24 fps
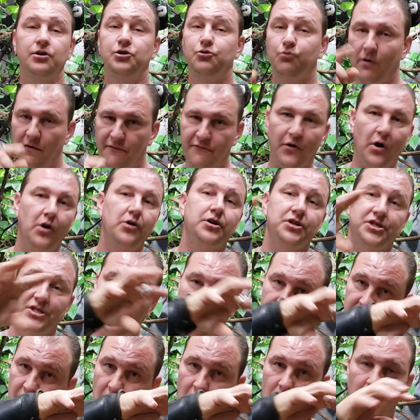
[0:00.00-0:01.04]
Refer to
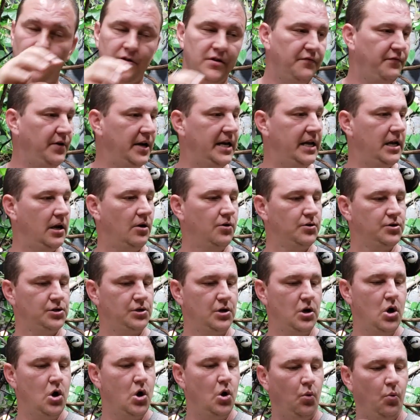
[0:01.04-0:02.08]
some of our other
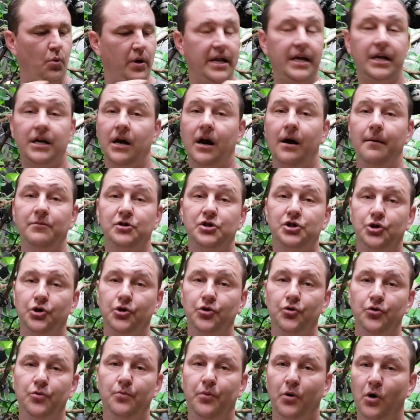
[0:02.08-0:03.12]
videos when it comes
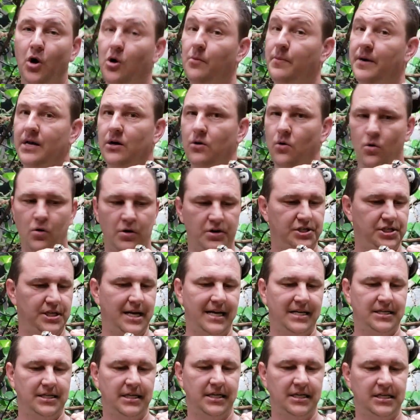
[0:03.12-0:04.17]
to probing or
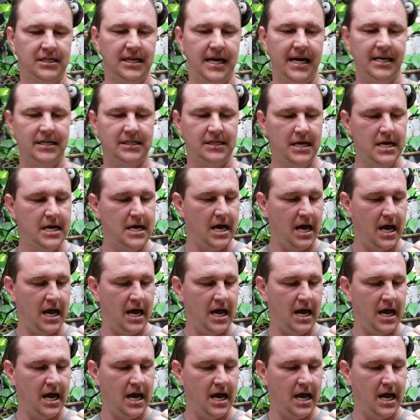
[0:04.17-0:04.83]
sexing snakes.